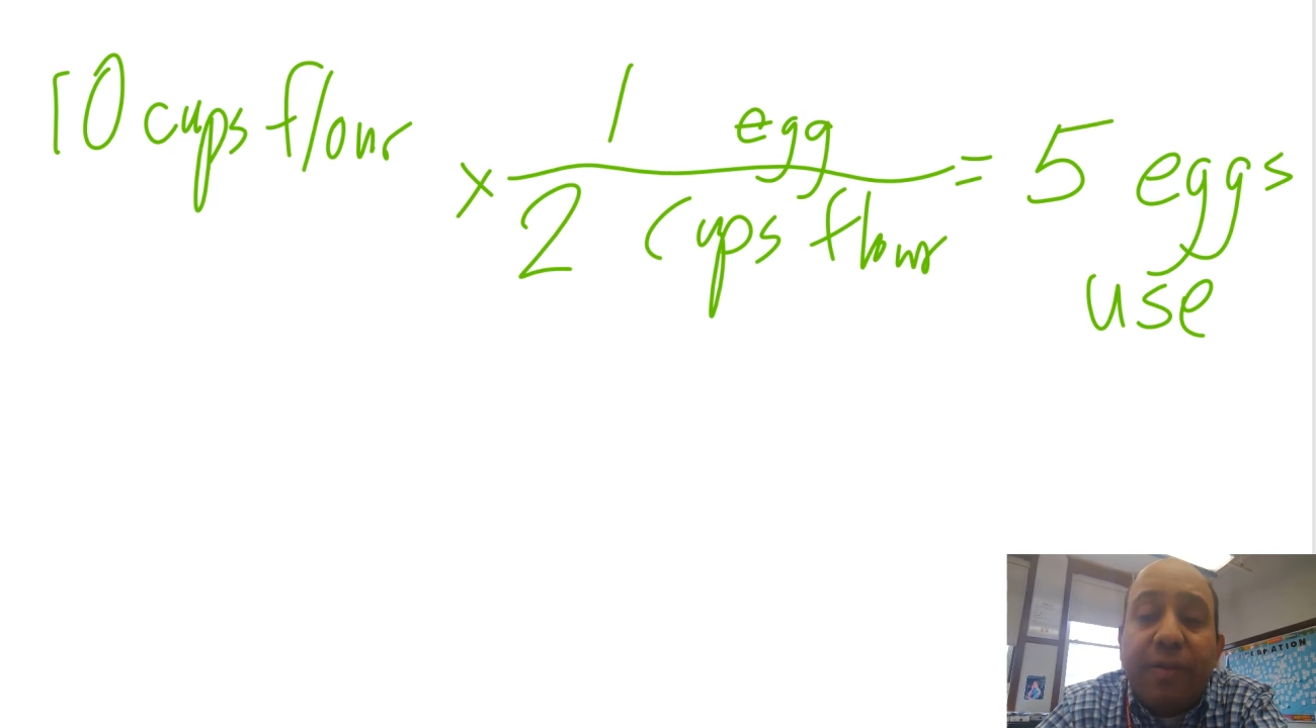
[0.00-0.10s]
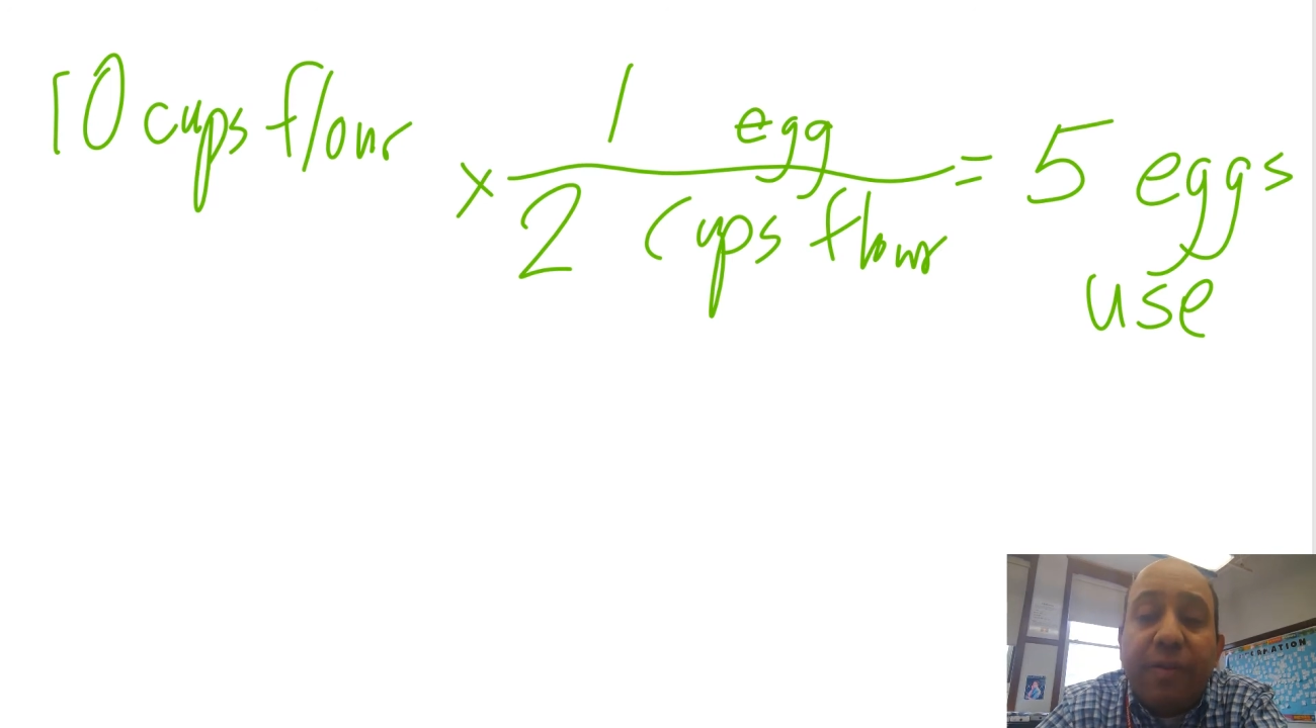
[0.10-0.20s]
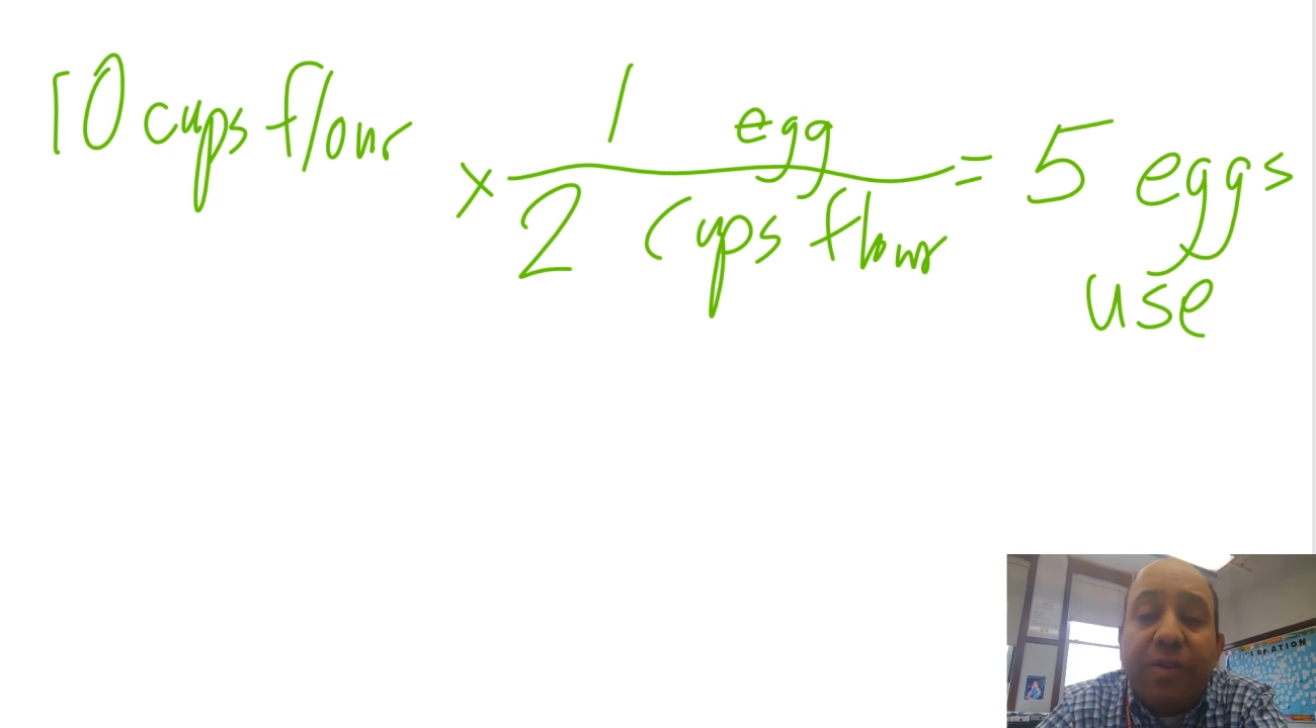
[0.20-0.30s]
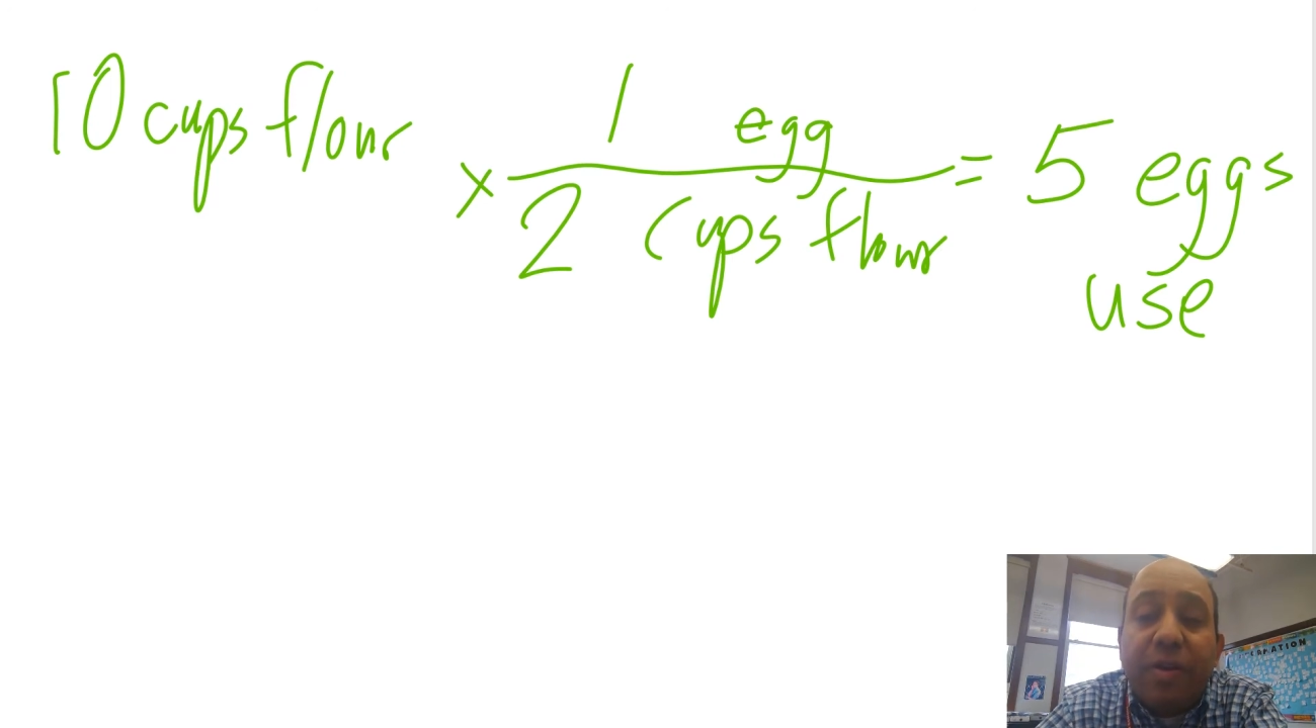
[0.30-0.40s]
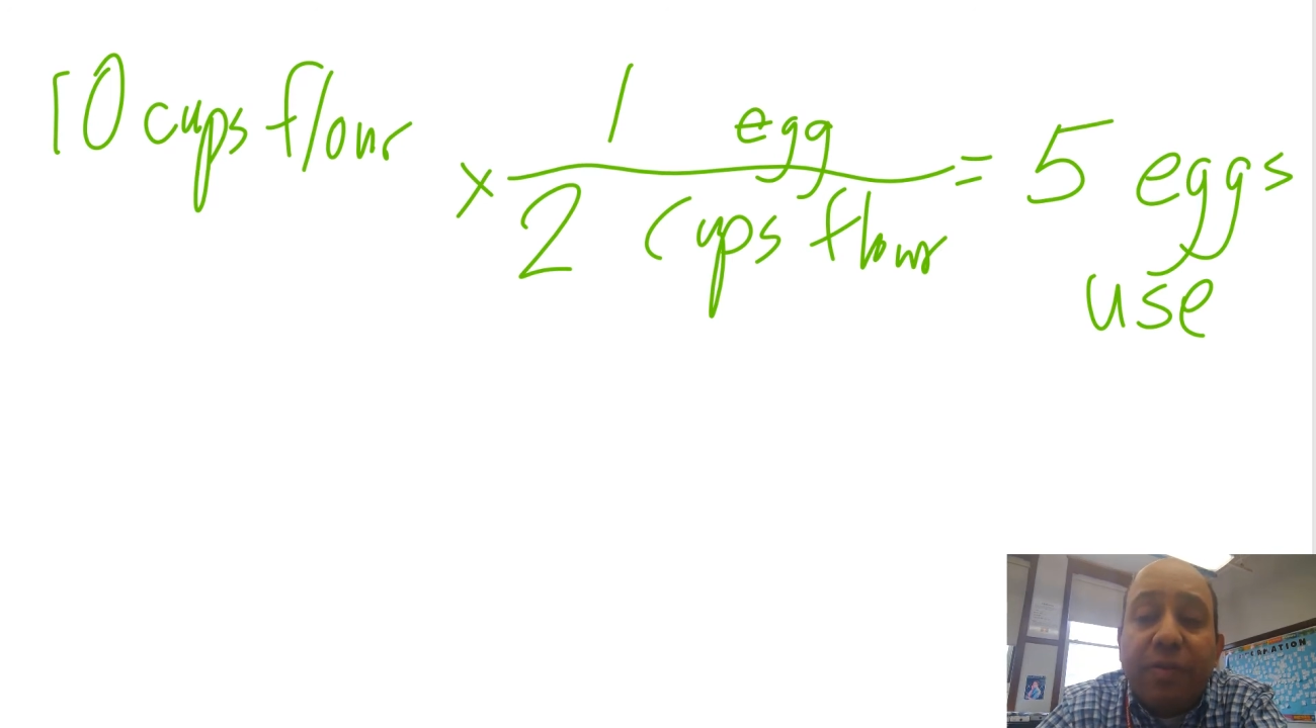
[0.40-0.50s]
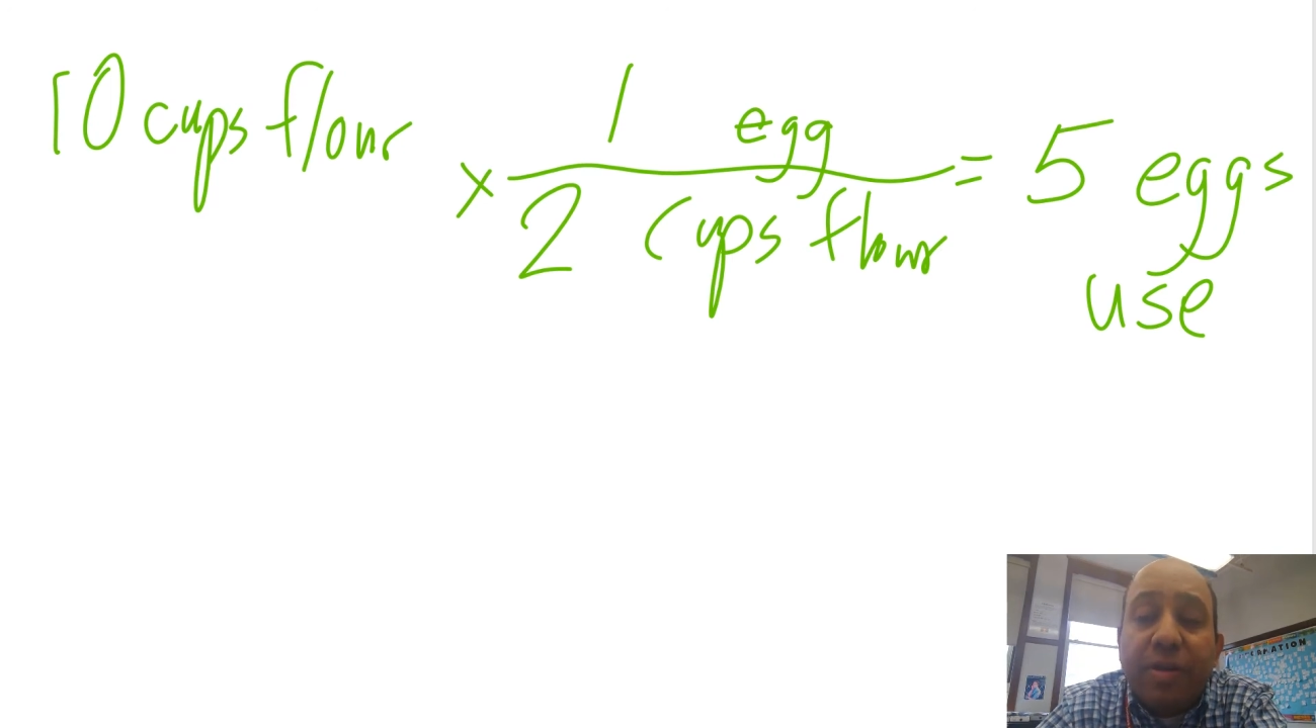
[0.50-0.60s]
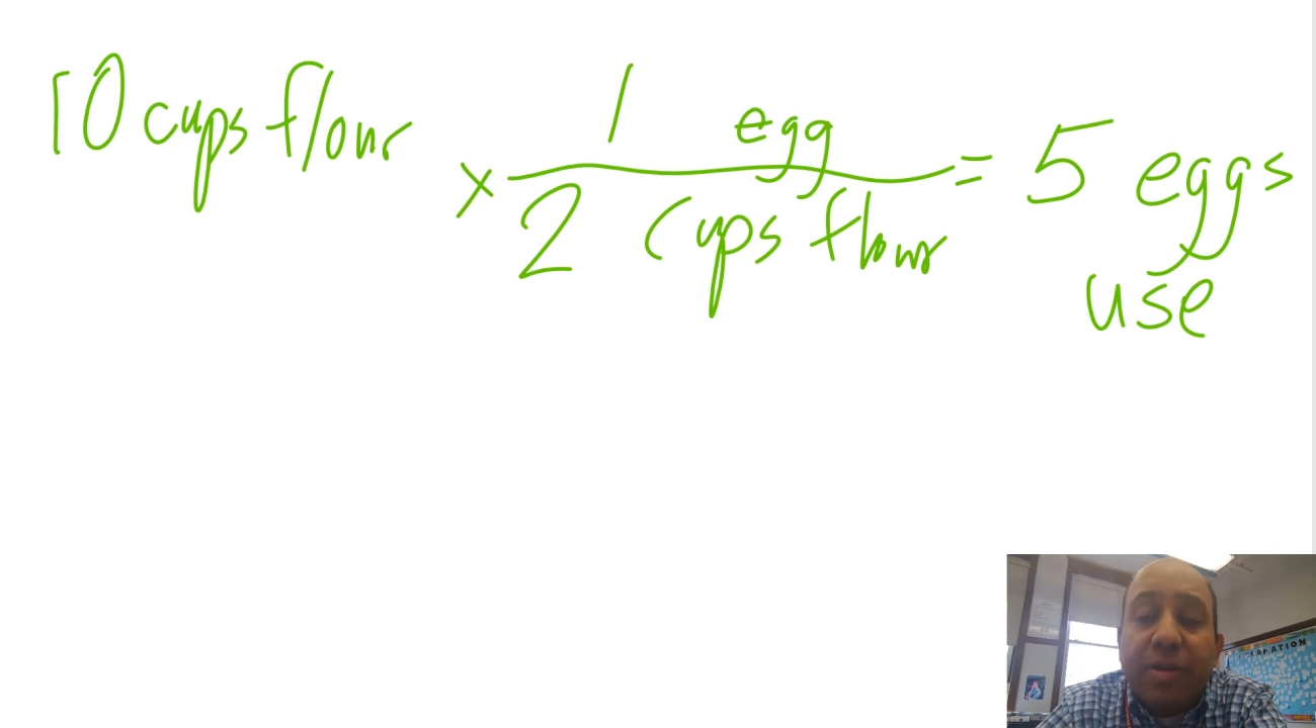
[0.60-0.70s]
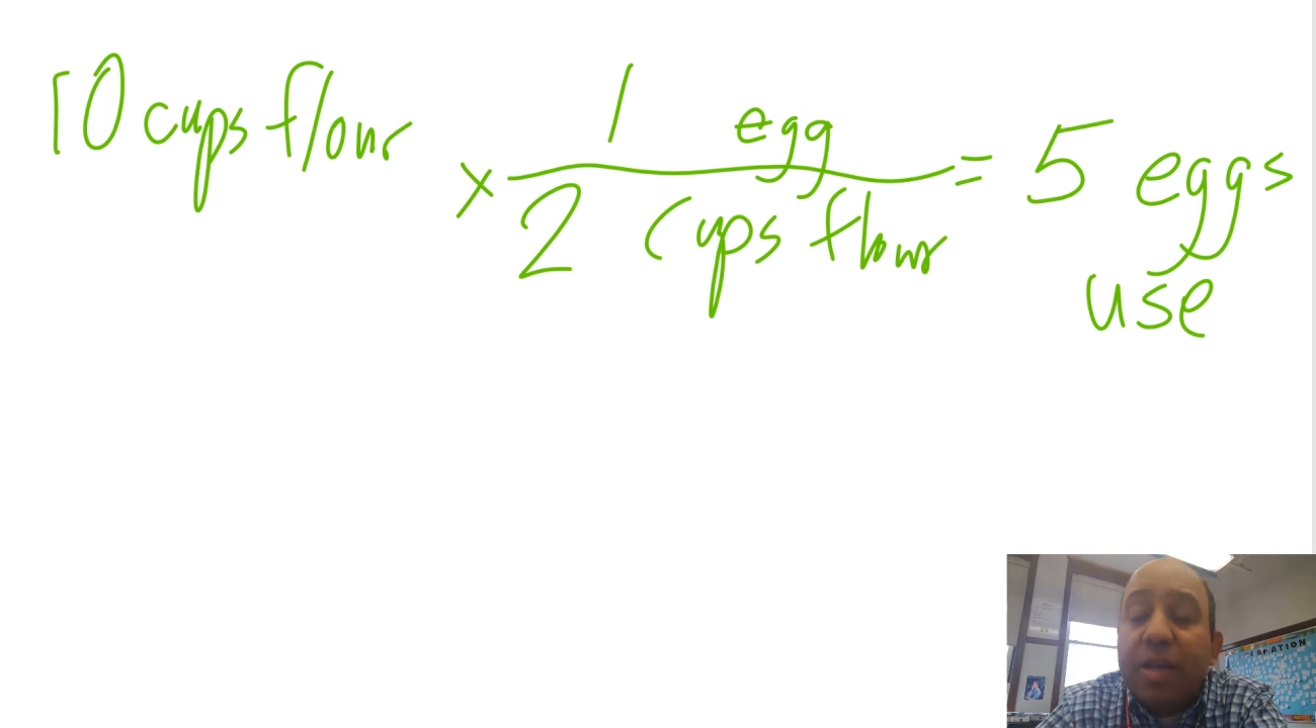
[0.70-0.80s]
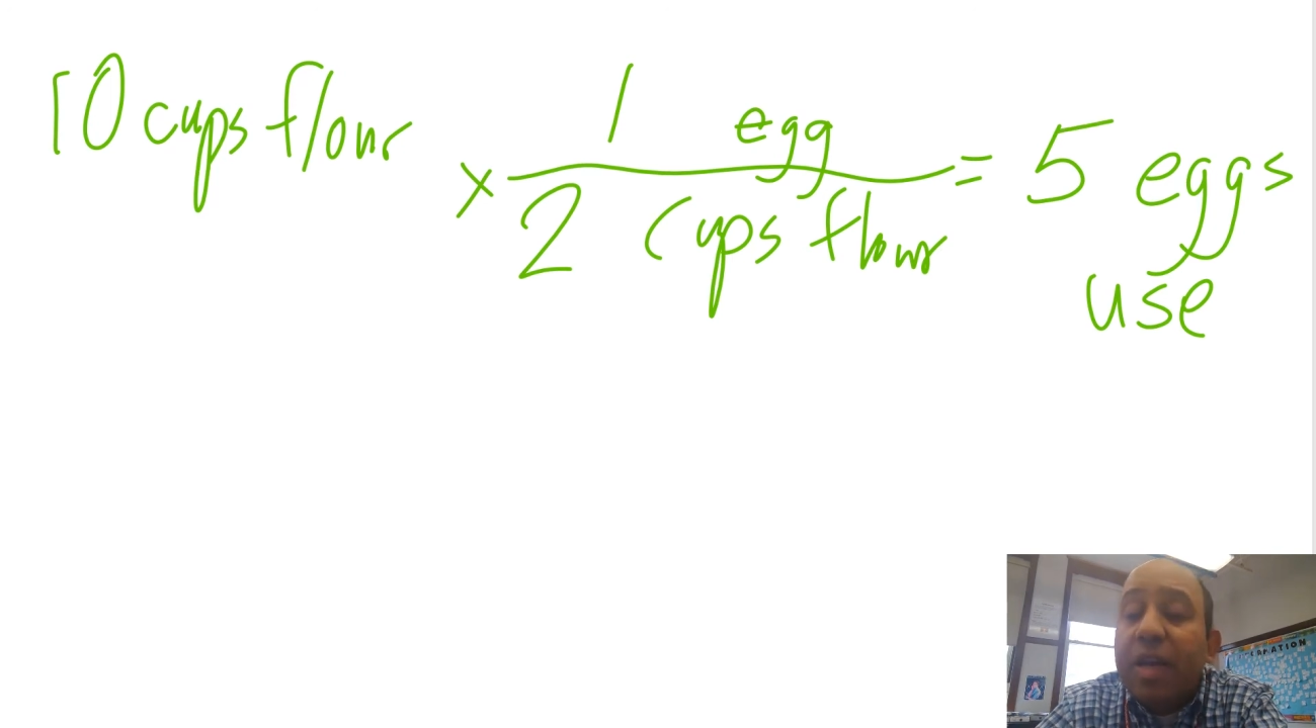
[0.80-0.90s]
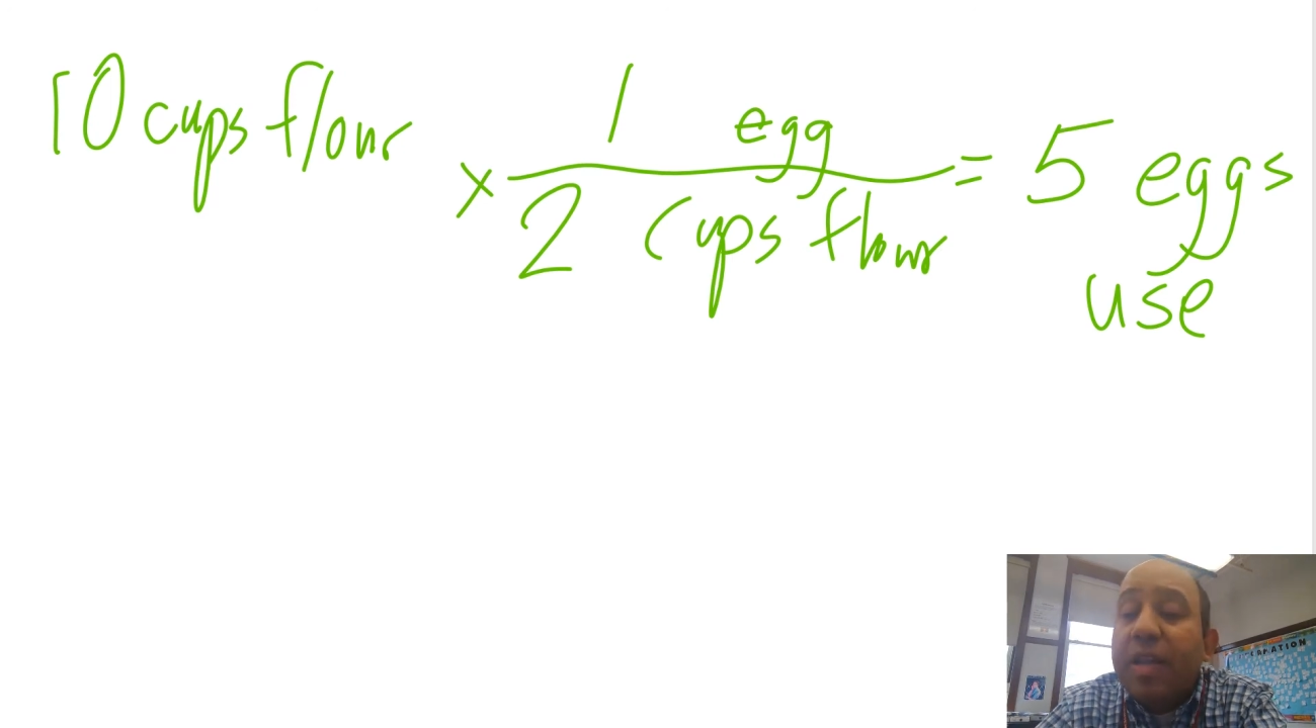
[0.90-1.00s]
leftovers.